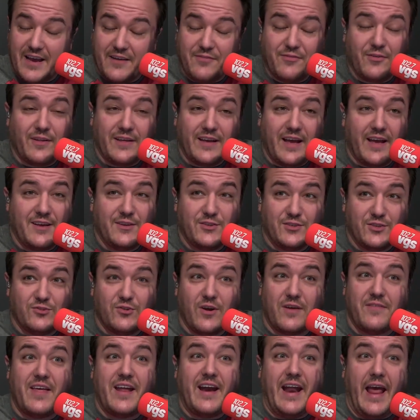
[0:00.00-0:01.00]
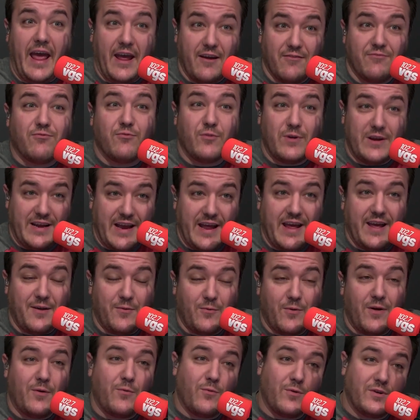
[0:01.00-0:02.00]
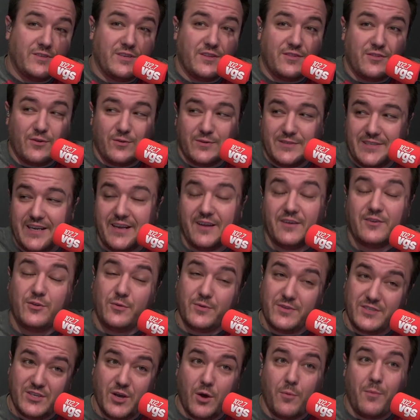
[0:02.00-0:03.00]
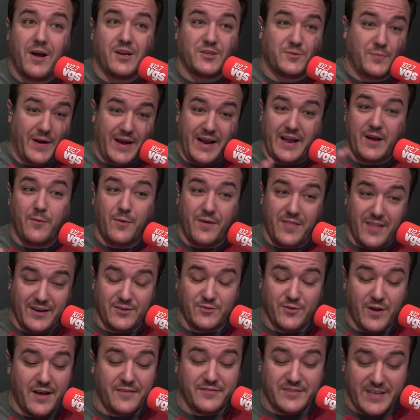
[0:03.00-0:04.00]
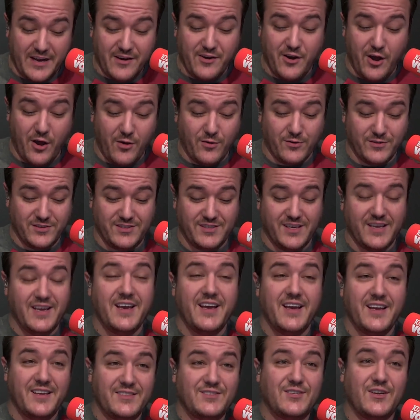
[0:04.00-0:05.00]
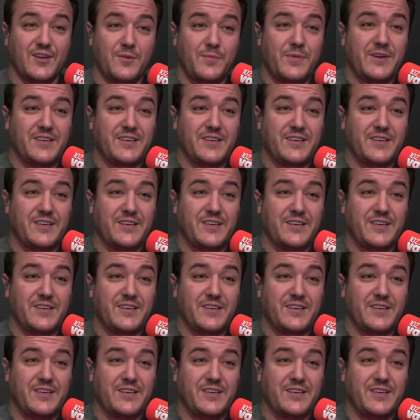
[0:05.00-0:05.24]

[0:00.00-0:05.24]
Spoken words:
used to drive that every day when I worked at 13. I do it so much. But anyone that drives that knows it's going to be